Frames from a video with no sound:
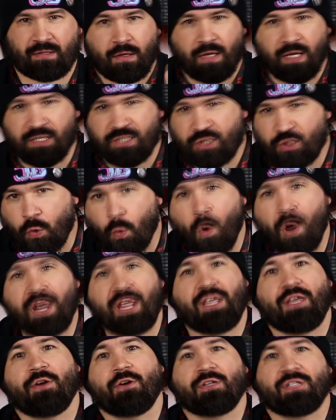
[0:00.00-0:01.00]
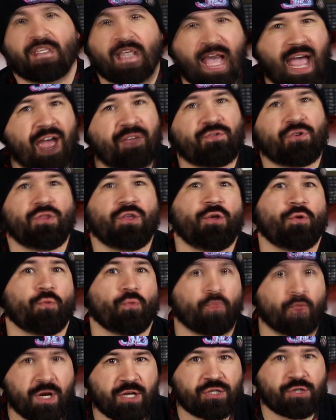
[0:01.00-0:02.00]
It's 20 years after the
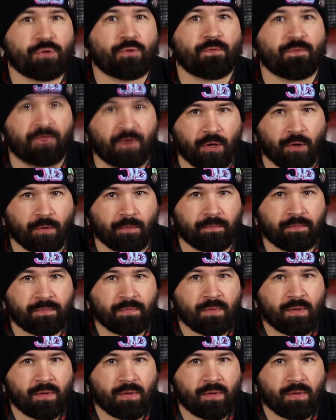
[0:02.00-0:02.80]
original film.